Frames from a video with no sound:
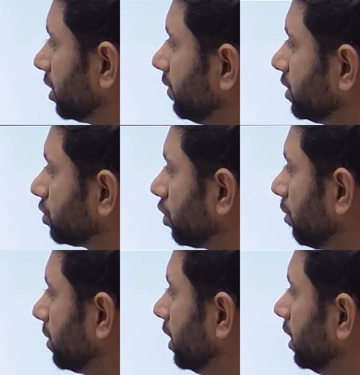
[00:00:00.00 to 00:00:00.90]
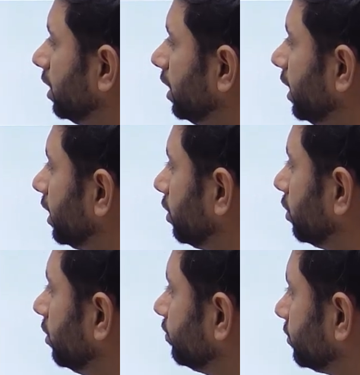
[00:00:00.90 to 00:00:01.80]
will stop, leading
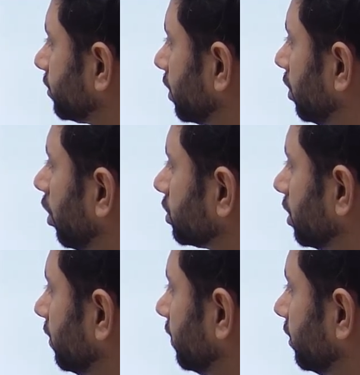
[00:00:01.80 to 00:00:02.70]
to loss of